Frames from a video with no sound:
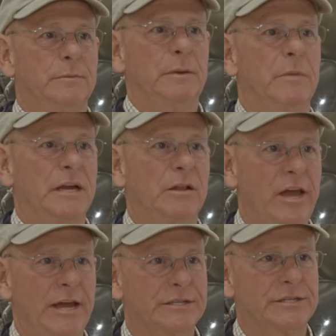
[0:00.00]
and my
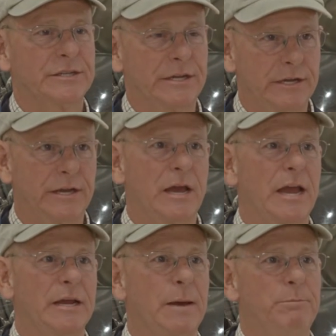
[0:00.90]
class, uh,
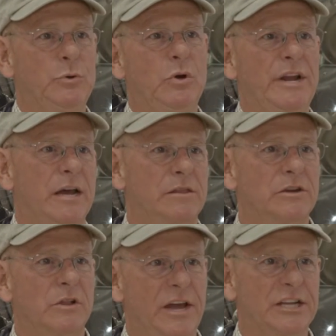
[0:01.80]
I got booted out of the
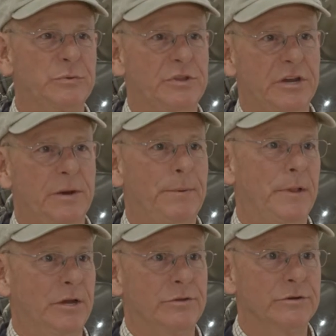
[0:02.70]
class with a
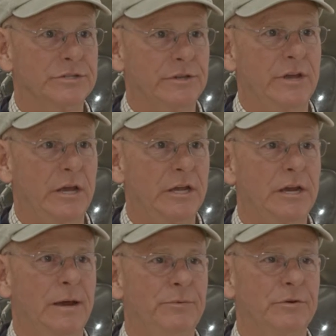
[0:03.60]
couple others to the
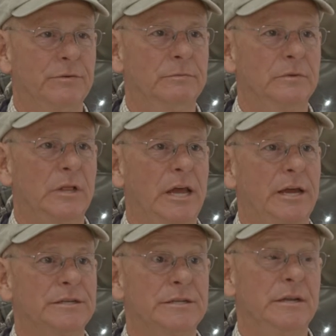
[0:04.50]
helicopter
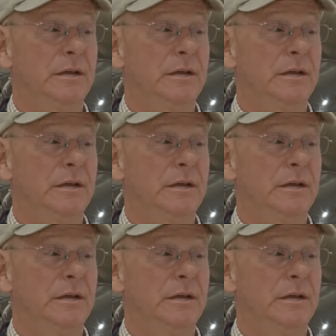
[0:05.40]
class,